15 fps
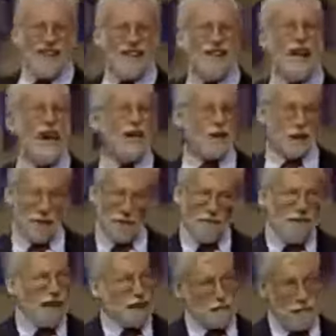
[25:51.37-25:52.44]
and charge
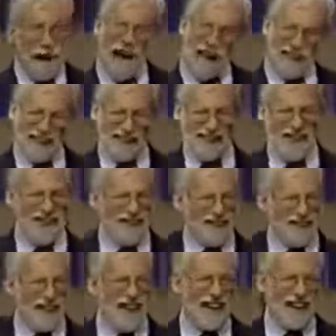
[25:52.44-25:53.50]
them big bucks, you know,
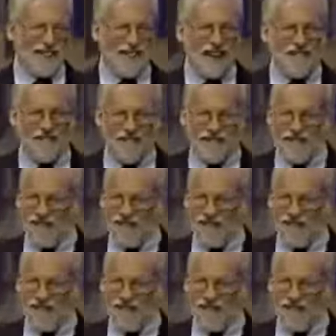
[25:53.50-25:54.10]
to get into our